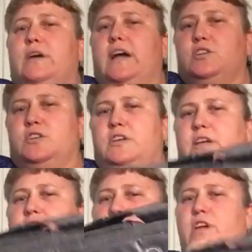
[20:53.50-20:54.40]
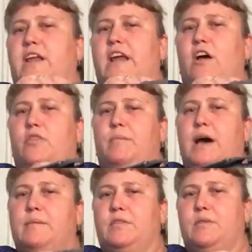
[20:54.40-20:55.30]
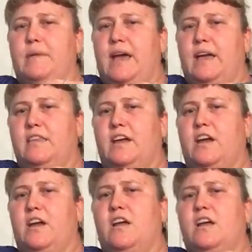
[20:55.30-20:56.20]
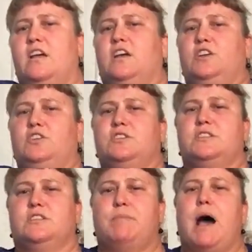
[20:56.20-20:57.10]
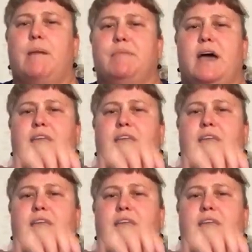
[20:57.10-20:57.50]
actually straighten out the bottom of the bag there, you just pop that